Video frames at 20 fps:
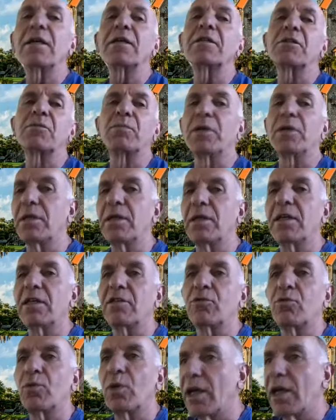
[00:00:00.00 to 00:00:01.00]

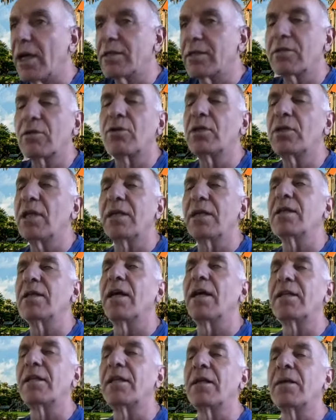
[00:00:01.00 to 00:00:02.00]
experience, we are as good as
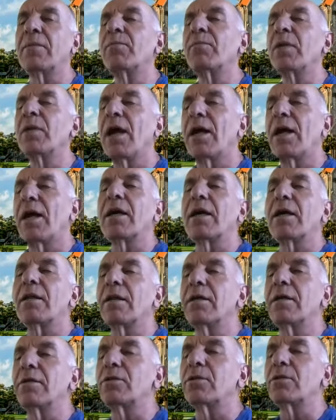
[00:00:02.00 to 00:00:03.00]
any
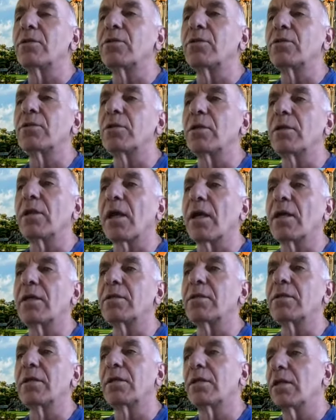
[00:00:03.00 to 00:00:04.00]
other institute in the
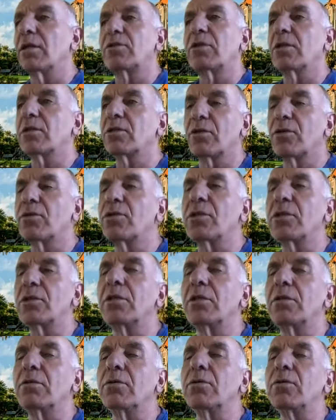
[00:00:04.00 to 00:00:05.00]
country, not just
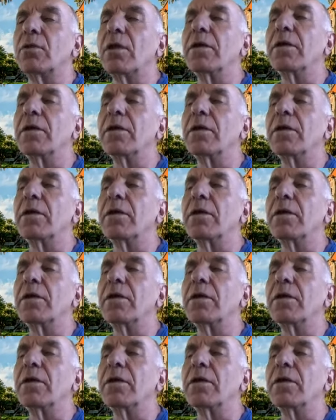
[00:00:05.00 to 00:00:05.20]
UC too.